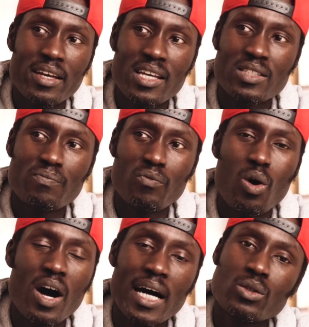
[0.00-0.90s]
It's for
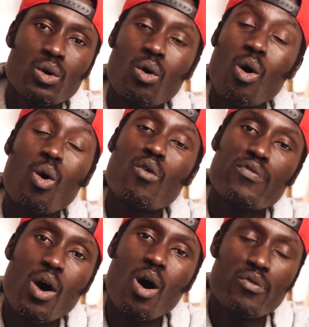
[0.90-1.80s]
hardcore
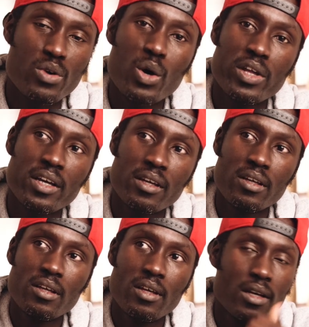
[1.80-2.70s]
off-roading
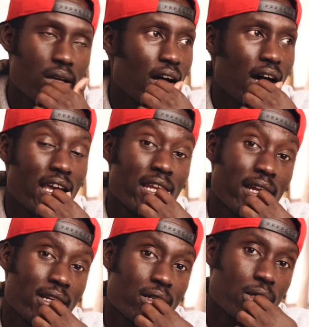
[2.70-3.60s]
in
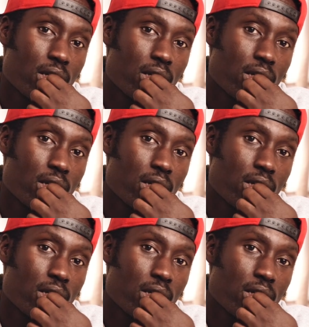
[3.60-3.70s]
London.